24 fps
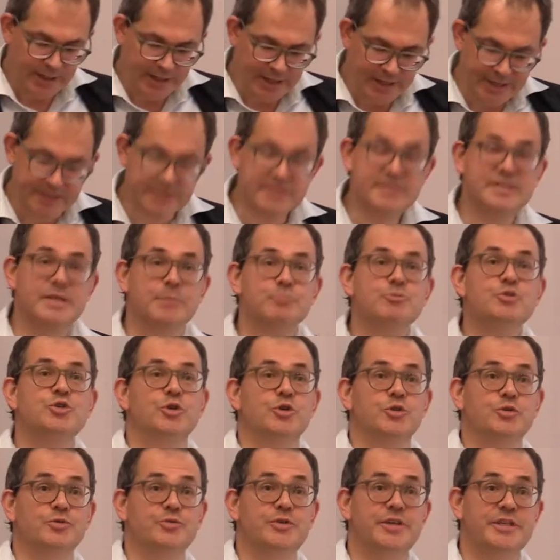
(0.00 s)
had some
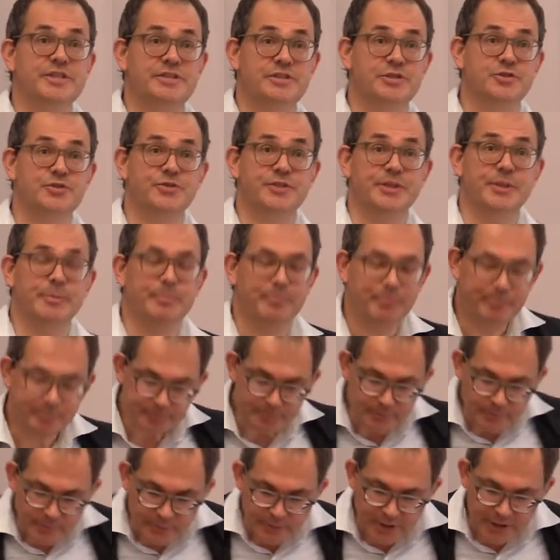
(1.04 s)
sort of history.
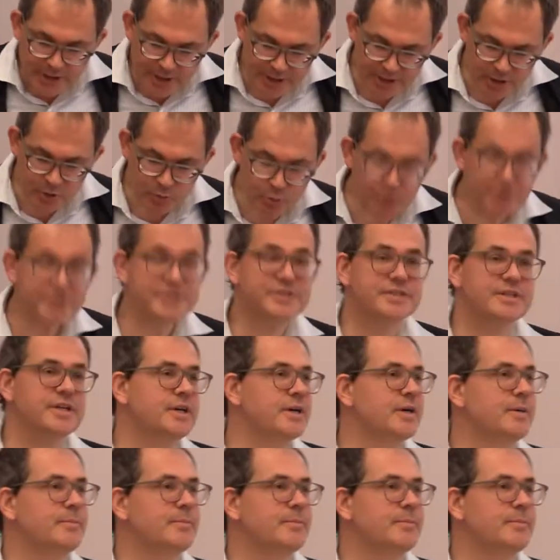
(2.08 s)
And it was